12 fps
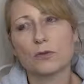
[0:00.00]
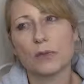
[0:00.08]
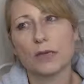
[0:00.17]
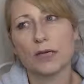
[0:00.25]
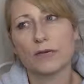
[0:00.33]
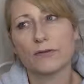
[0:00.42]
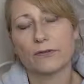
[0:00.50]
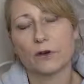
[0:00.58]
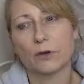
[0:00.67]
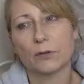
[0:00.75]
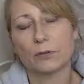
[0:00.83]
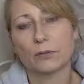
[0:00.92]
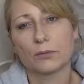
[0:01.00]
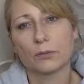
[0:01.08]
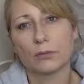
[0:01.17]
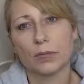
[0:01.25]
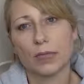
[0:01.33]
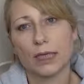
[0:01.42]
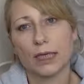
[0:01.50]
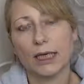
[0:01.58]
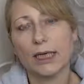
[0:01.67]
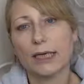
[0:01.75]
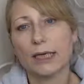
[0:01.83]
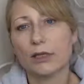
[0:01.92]
me from
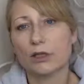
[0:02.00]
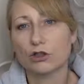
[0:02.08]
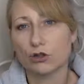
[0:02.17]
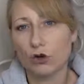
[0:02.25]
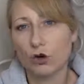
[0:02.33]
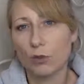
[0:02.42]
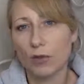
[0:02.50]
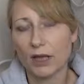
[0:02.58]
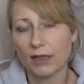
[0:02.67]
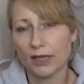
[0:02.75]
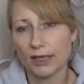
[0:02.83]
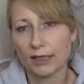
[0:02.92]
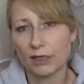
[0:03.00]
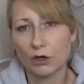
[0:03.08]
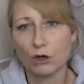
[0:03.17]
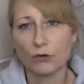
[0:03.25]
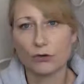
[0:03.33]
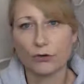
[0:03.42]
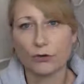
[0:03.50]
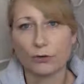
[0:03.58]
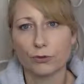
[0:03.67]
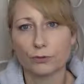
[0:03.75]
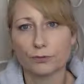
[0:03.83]
healing the trauma that I'd gone through.